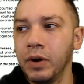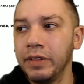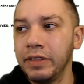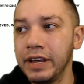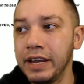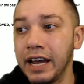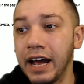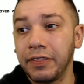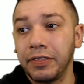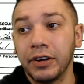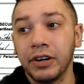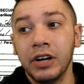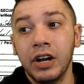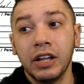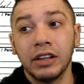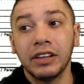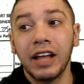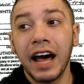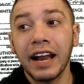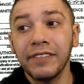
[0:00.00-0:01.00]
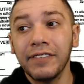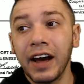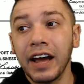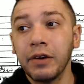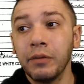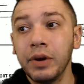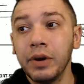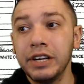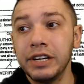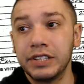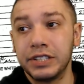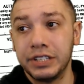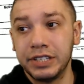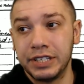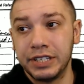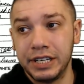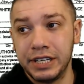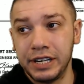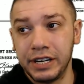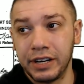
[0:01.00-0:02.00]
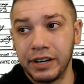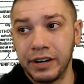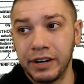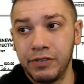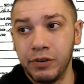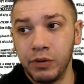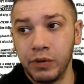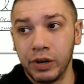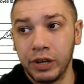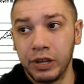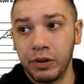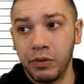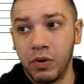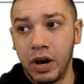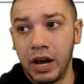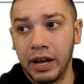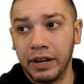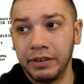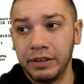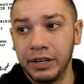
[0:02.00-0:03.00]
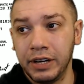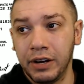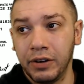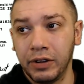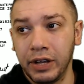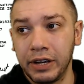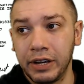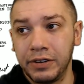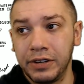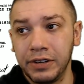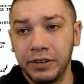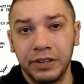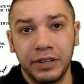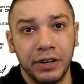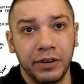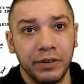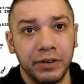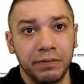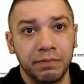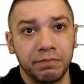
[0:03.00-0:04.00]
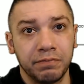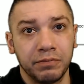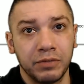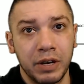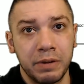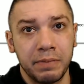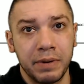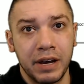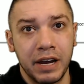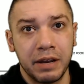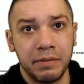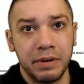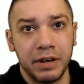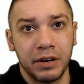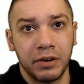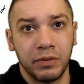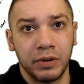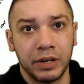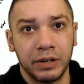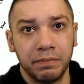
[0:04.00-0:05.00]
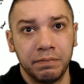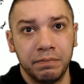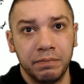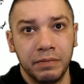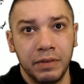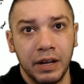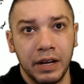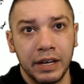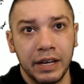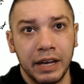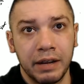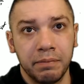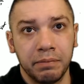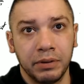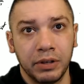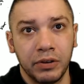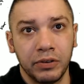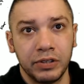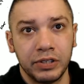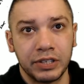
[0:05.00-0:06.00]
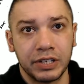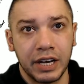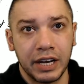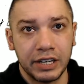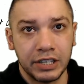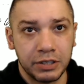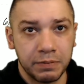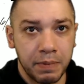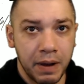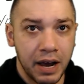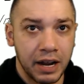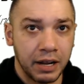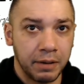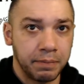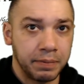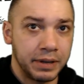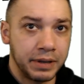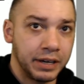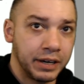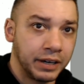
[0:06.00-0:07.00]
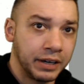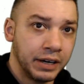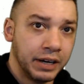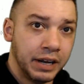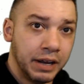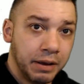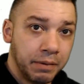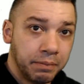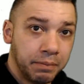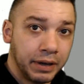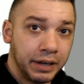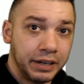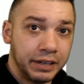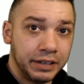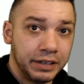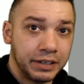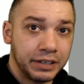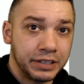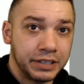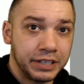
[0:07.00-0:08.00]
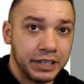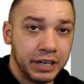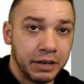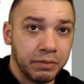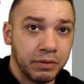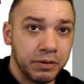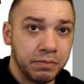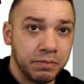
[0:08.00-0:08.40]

they got there. A lot of eyewitnesses in here if you really want. Right behind me. I don't want to, again, blow this guy's spot up here, but you can see him